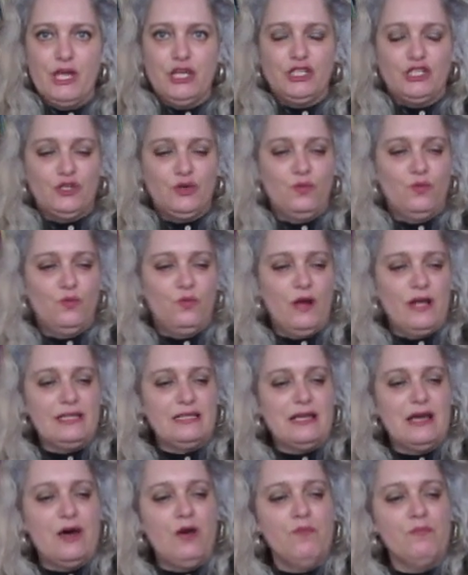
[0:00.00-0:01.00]
So
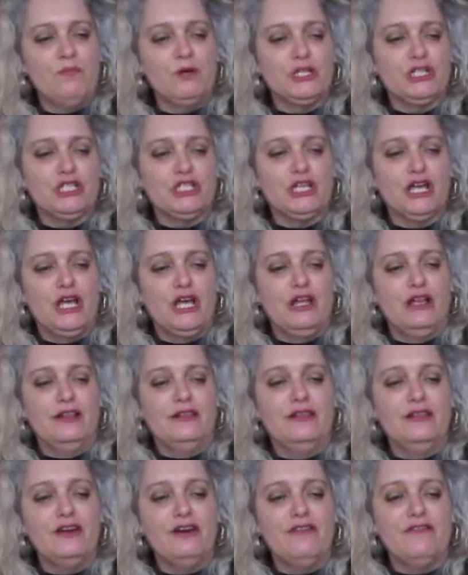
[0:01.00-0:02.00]
what how much
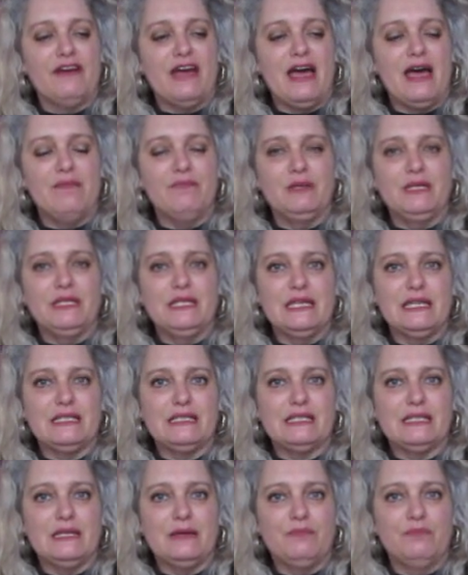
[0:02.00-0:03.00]
love, happiness and